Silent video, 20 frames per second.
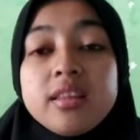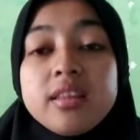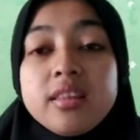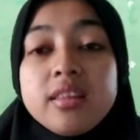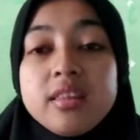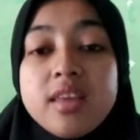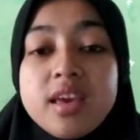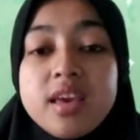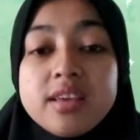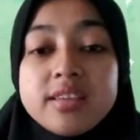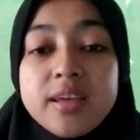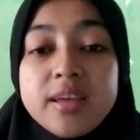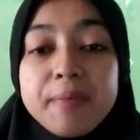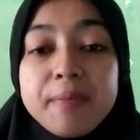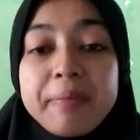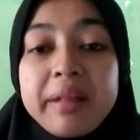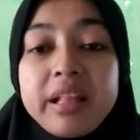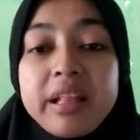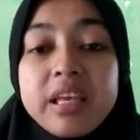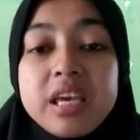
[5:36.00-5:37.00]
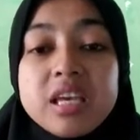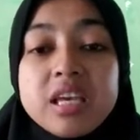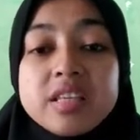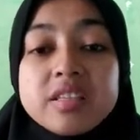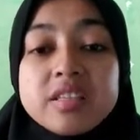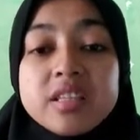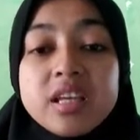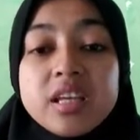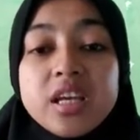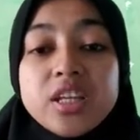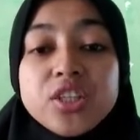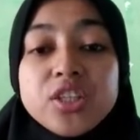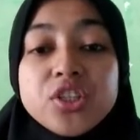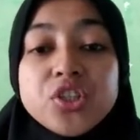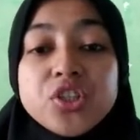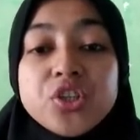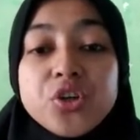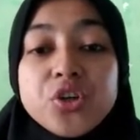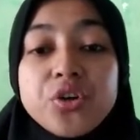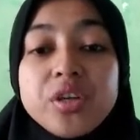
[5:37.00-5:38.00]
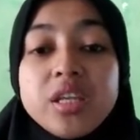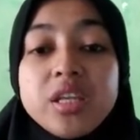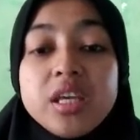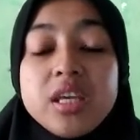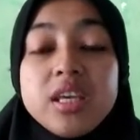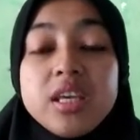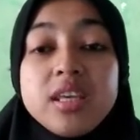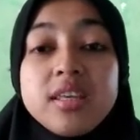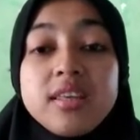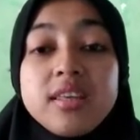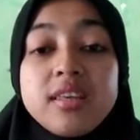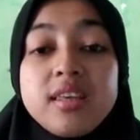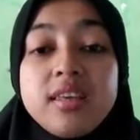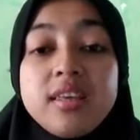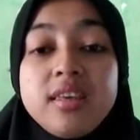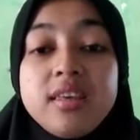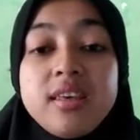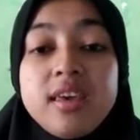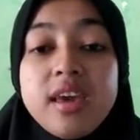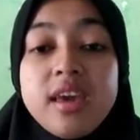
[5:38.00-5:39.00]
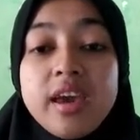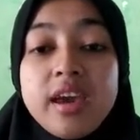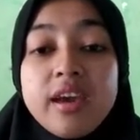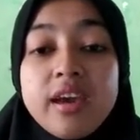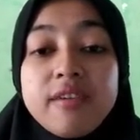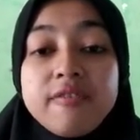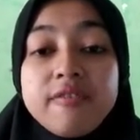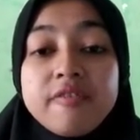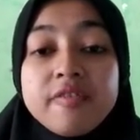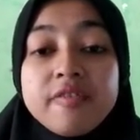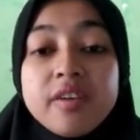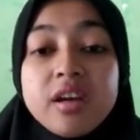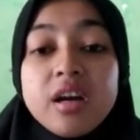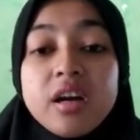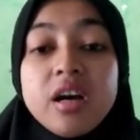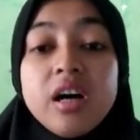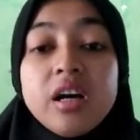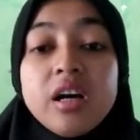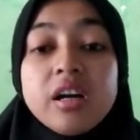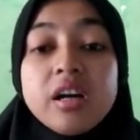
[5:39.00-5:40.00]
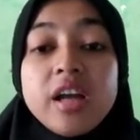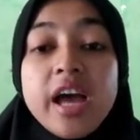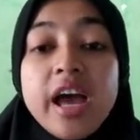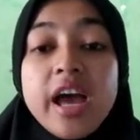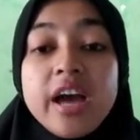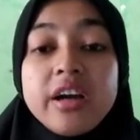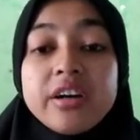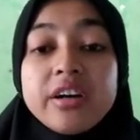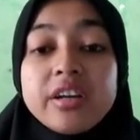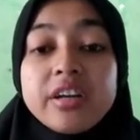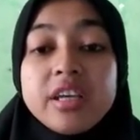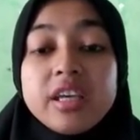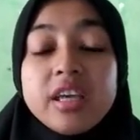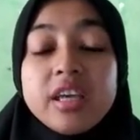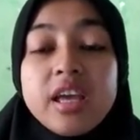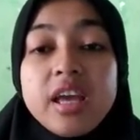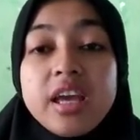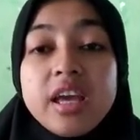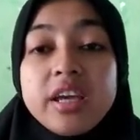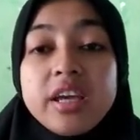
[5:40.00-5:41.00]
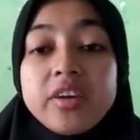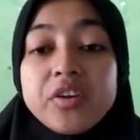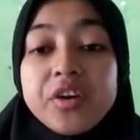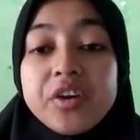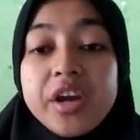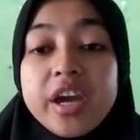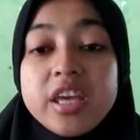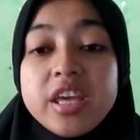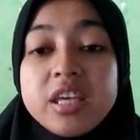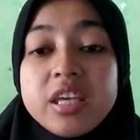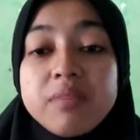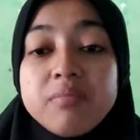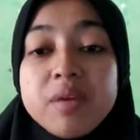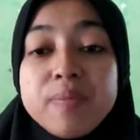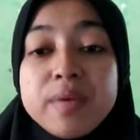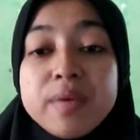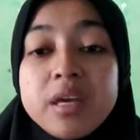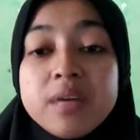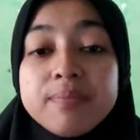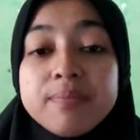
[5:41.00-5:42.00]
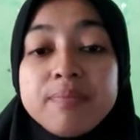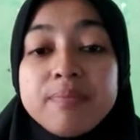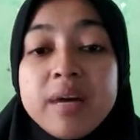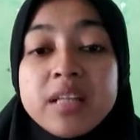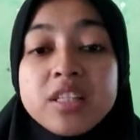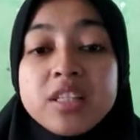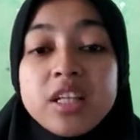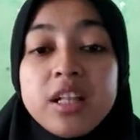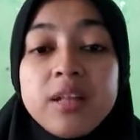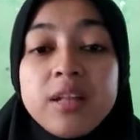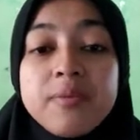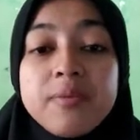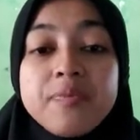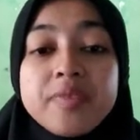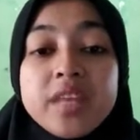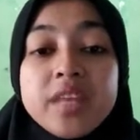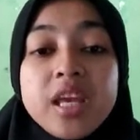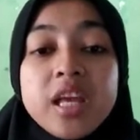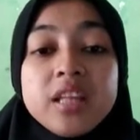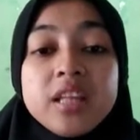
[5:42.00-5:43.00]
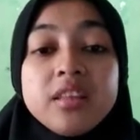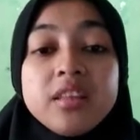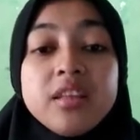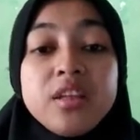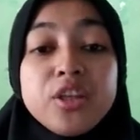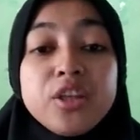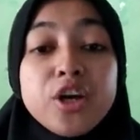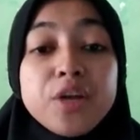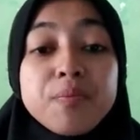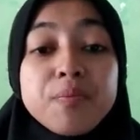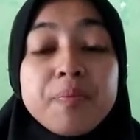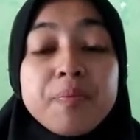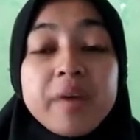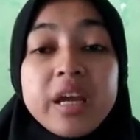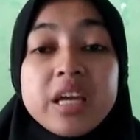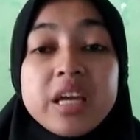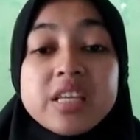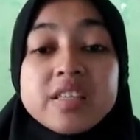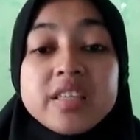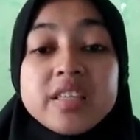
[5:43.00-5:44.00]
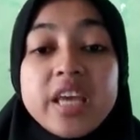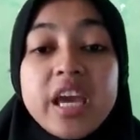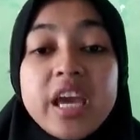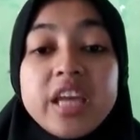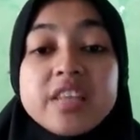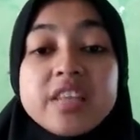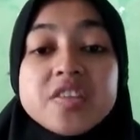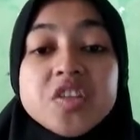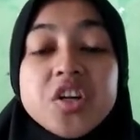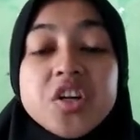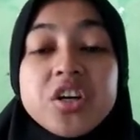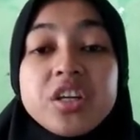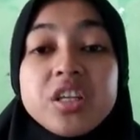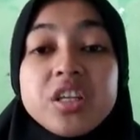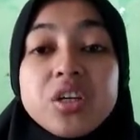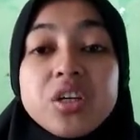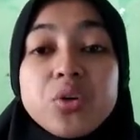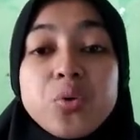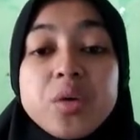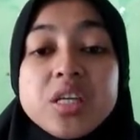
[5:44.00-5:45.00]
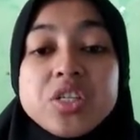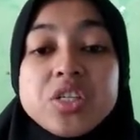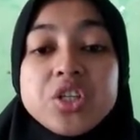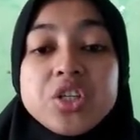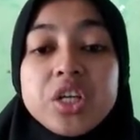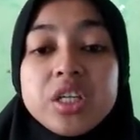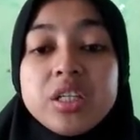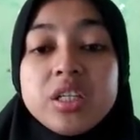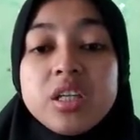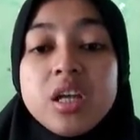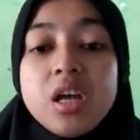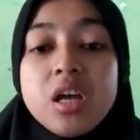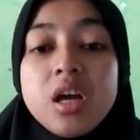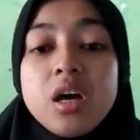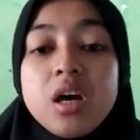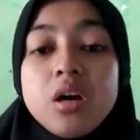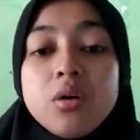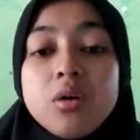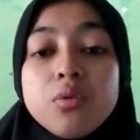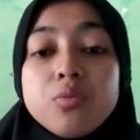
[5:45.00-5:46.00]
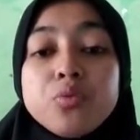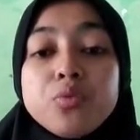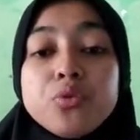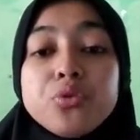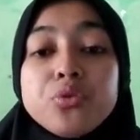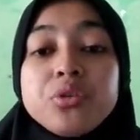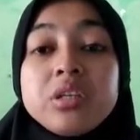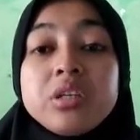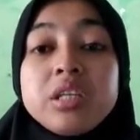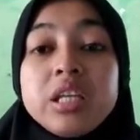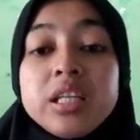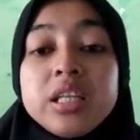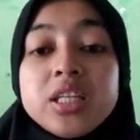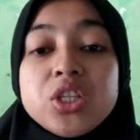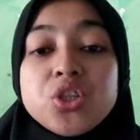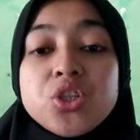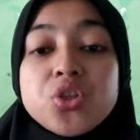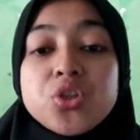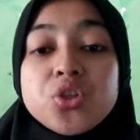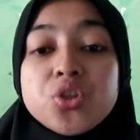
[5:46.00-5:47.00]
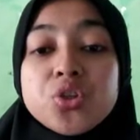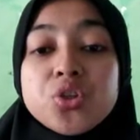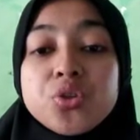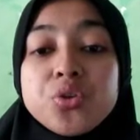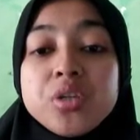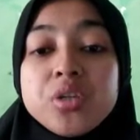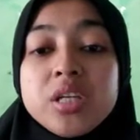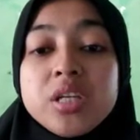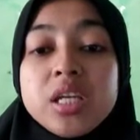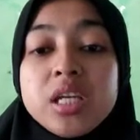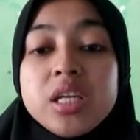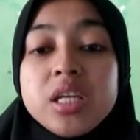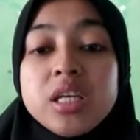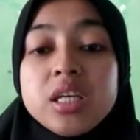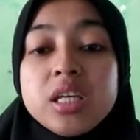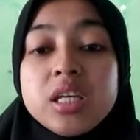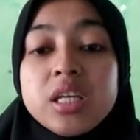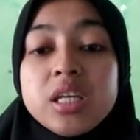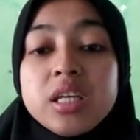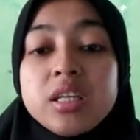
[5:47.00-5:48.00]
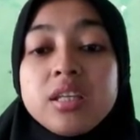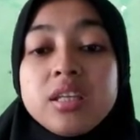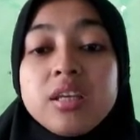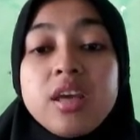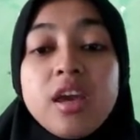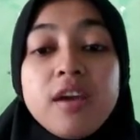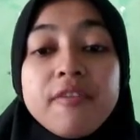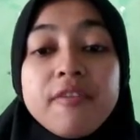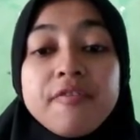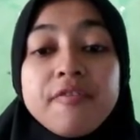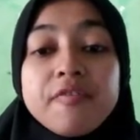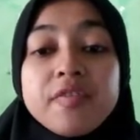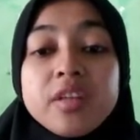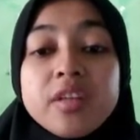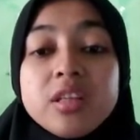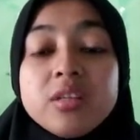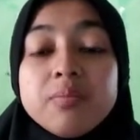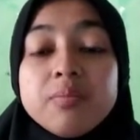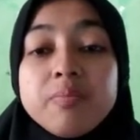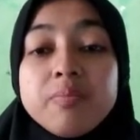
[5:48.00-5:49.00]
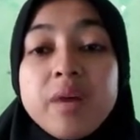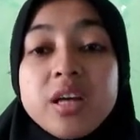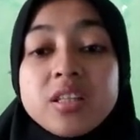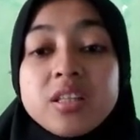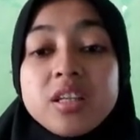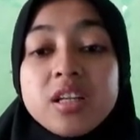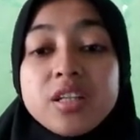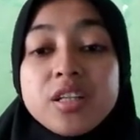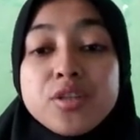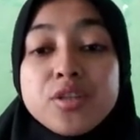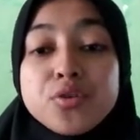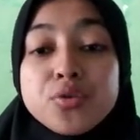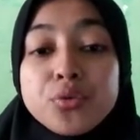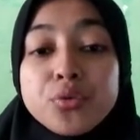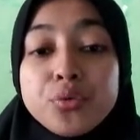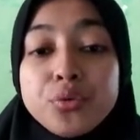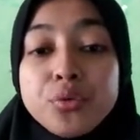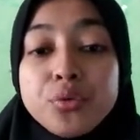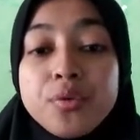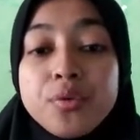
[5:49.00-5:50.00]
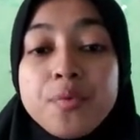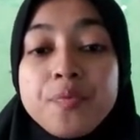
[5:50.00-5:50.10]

The example is Trudy gave her hungry, crying baby a bottle. The non-phrase answers the question, who did Trudy give the bottle to?